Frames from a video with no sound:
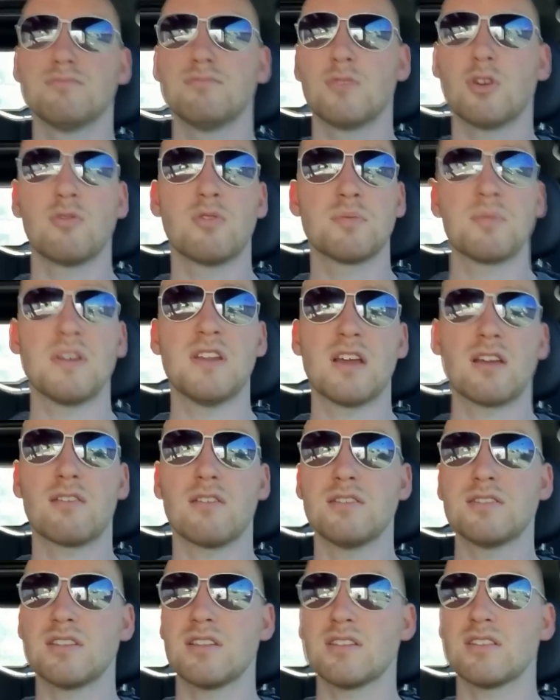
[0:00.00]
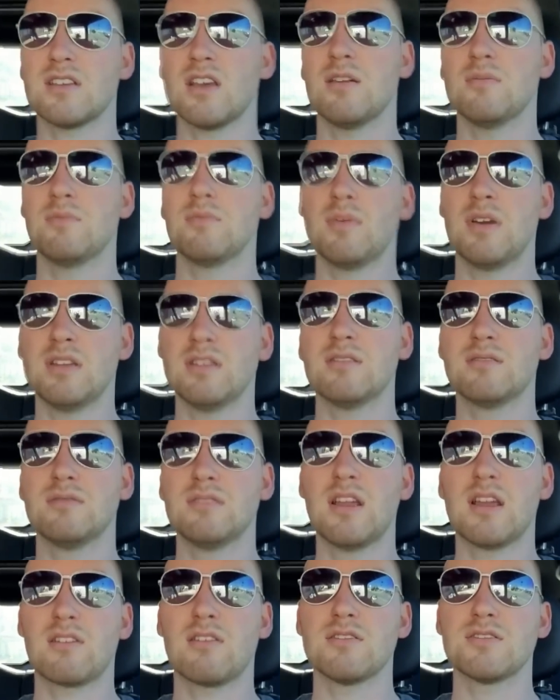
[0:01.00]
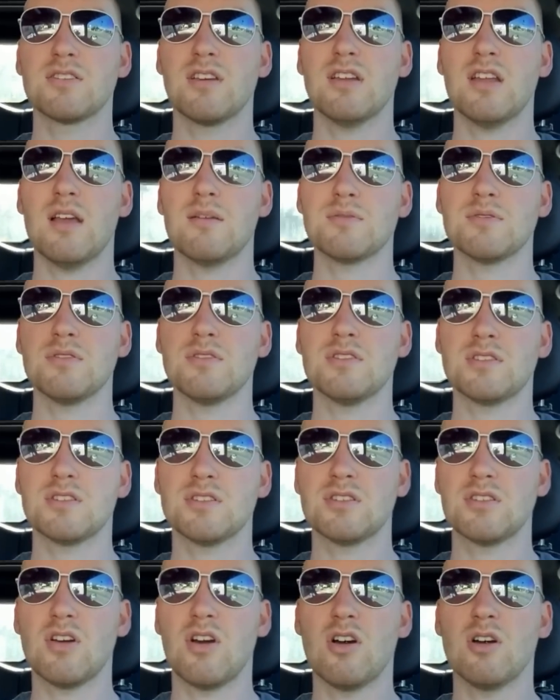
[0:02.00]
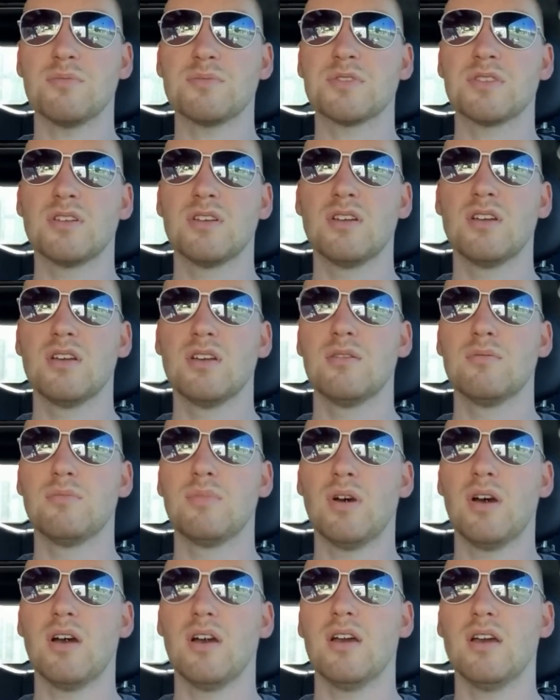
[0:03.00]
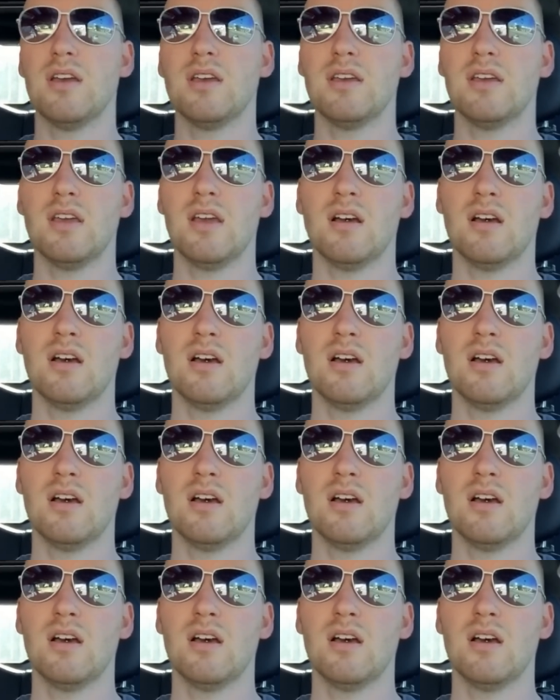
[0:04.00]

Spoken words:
or with my Necrons at the time. My Necrons got absolutely stomped by